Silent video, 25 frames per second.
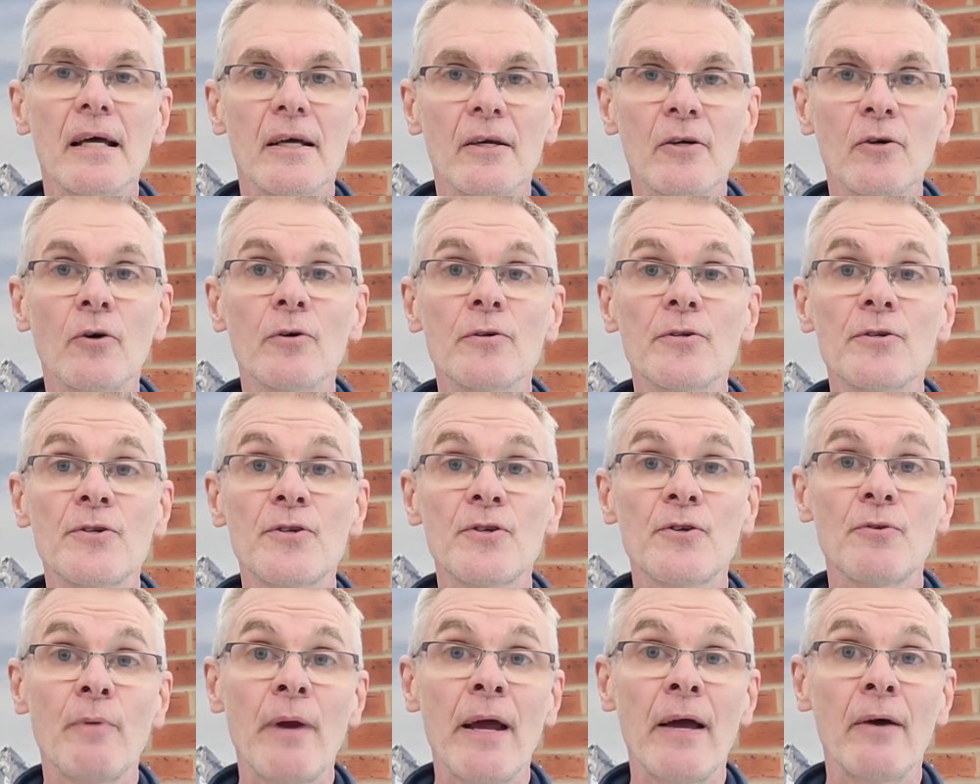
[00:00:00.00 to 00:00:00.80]

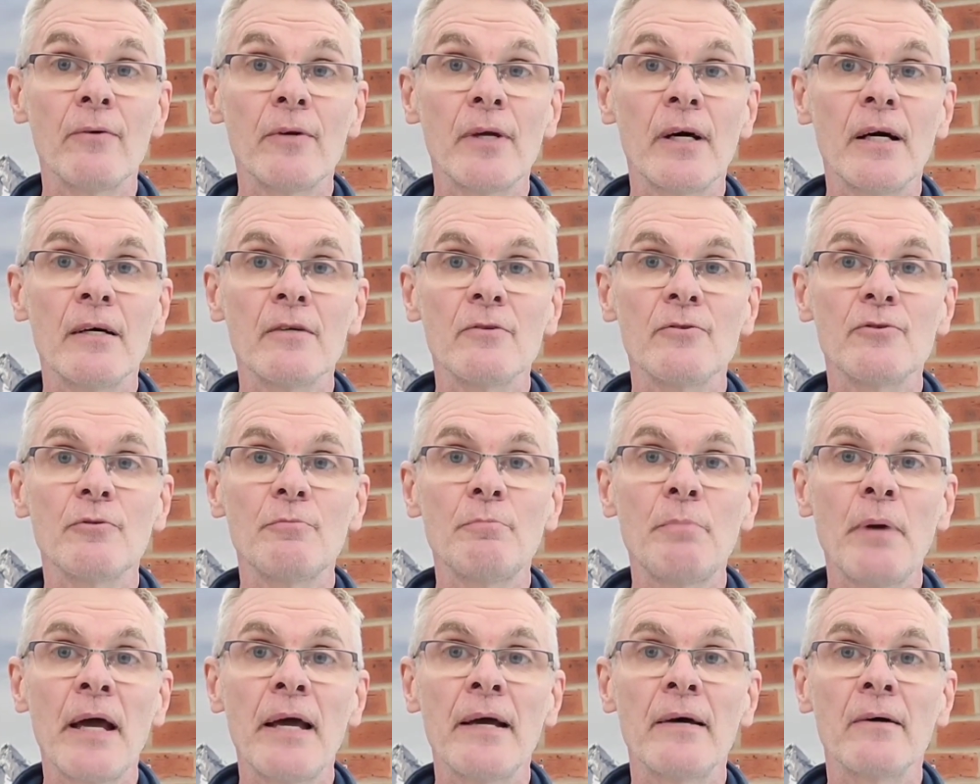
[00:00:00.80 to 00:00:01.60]
costs around
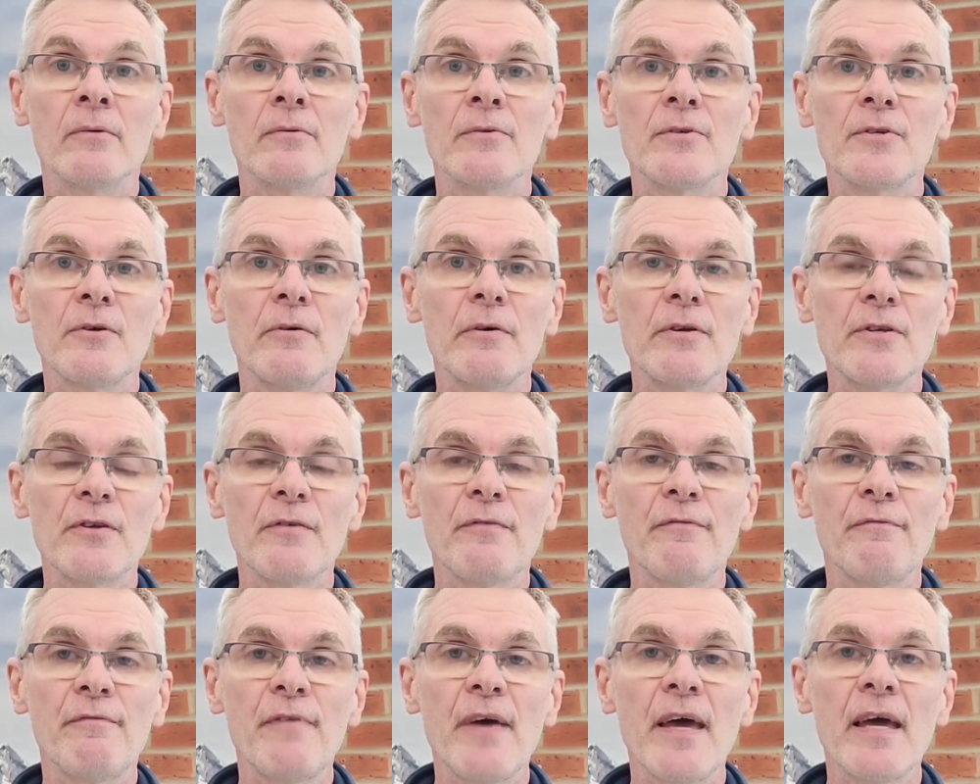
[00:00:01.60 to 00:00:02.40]
£100 so it's a
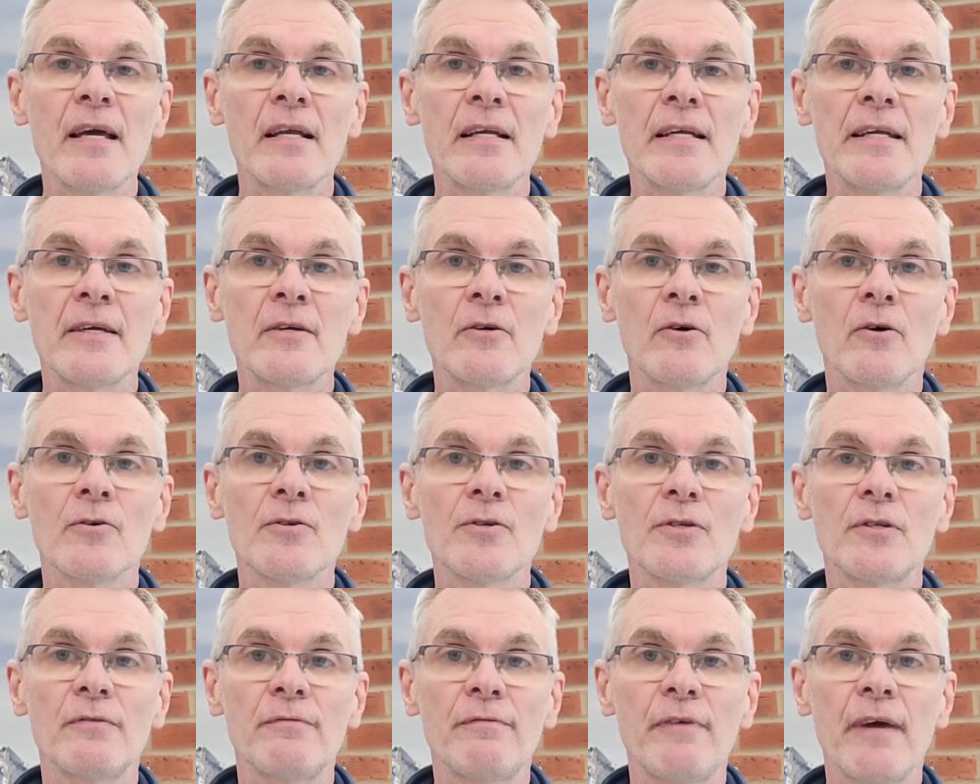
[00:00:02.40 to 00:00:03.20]
fairly
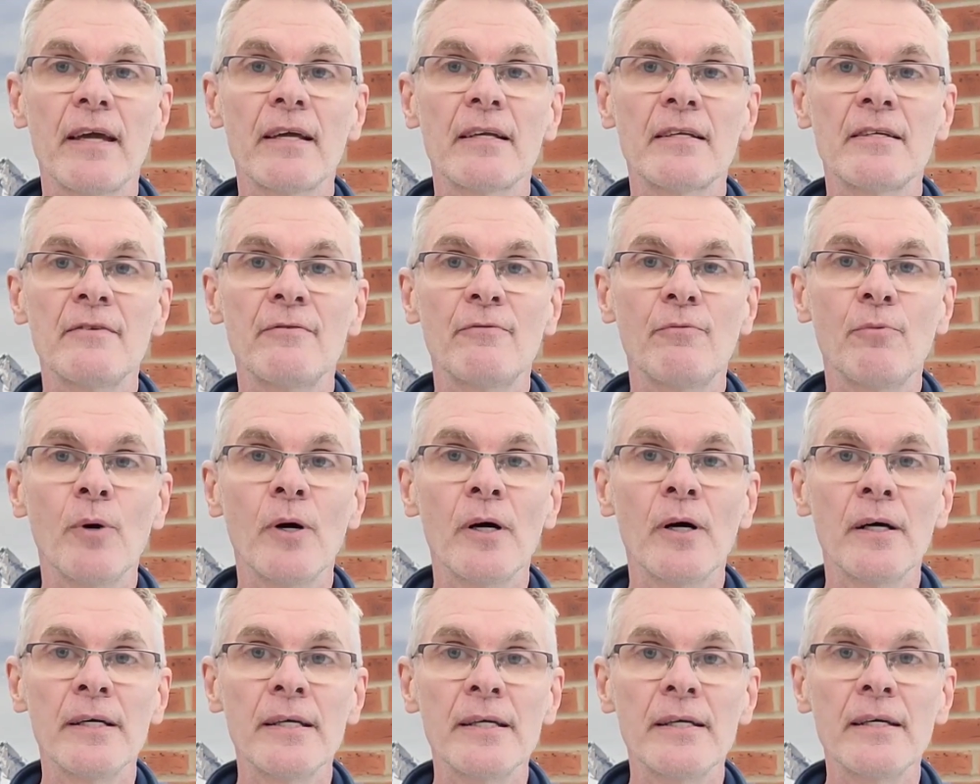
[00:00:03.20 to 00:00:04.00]
cost effective
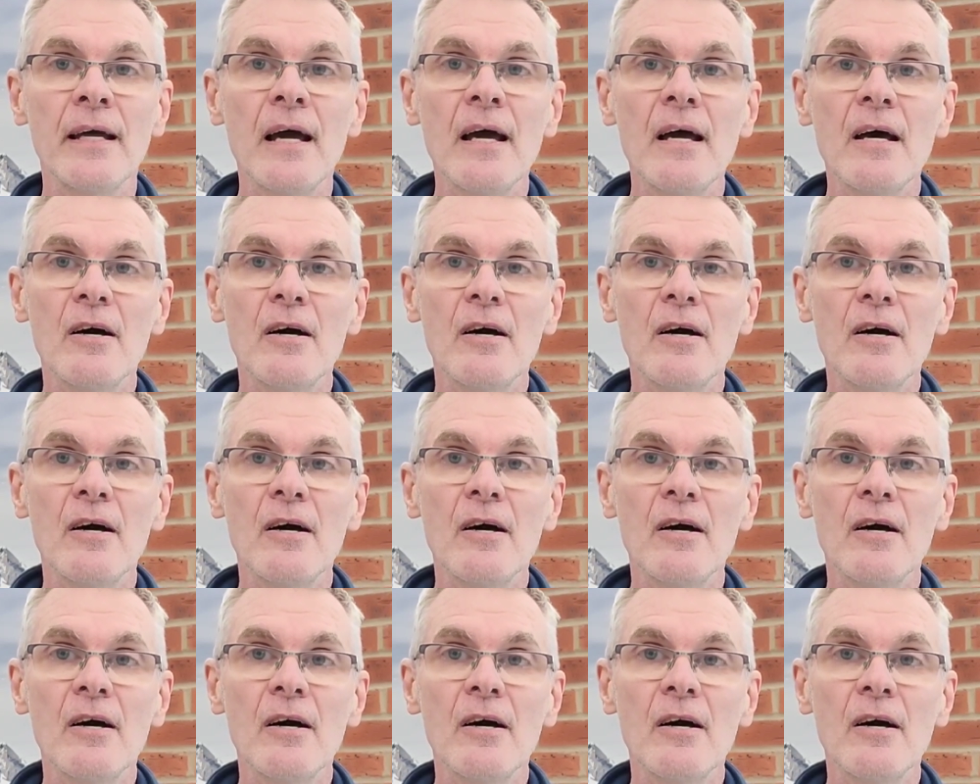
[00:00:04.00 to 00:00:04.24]
way